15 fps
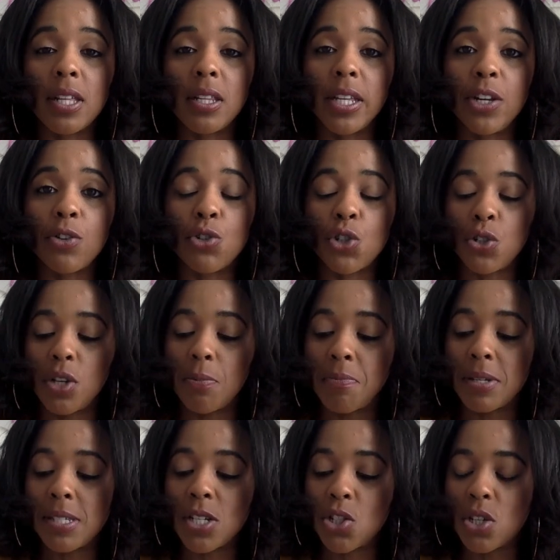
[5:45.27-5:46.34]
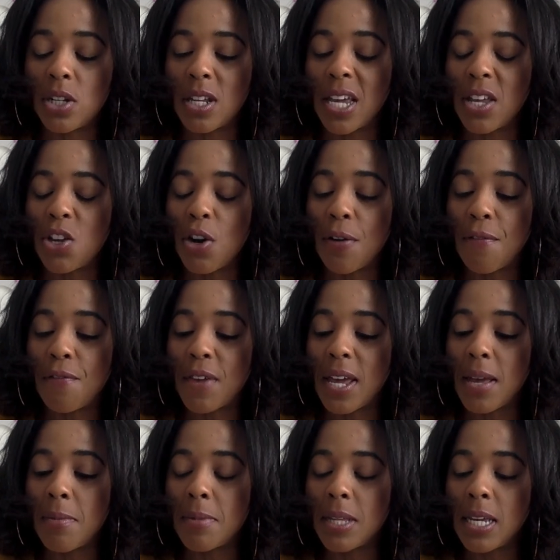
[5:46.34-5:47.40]
the leadership position in your
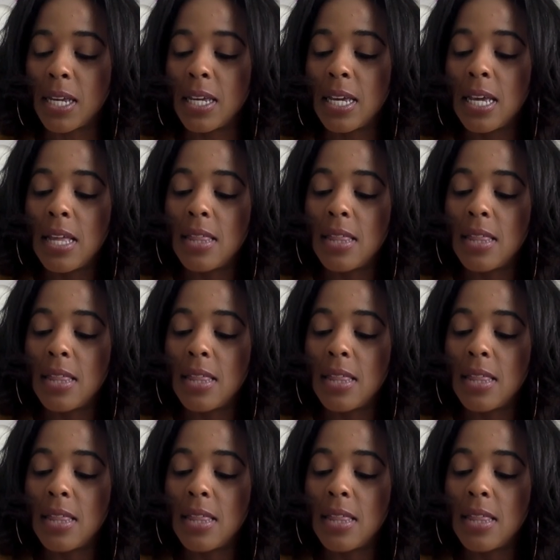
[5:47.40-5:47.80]
family.